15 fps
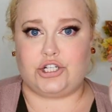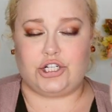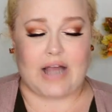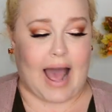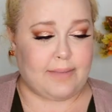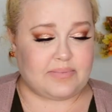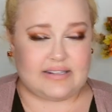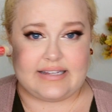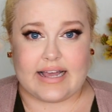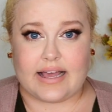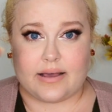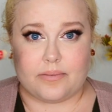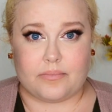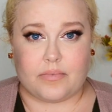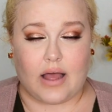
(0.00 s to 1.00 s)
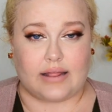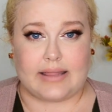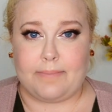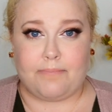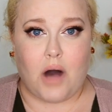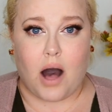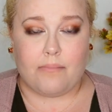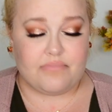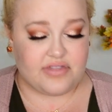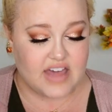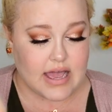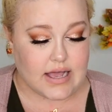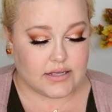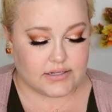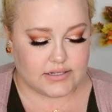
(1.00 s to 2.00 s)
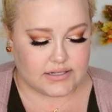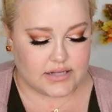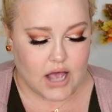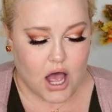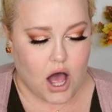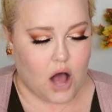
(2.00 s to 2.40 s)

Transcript: chapstick lip balm things.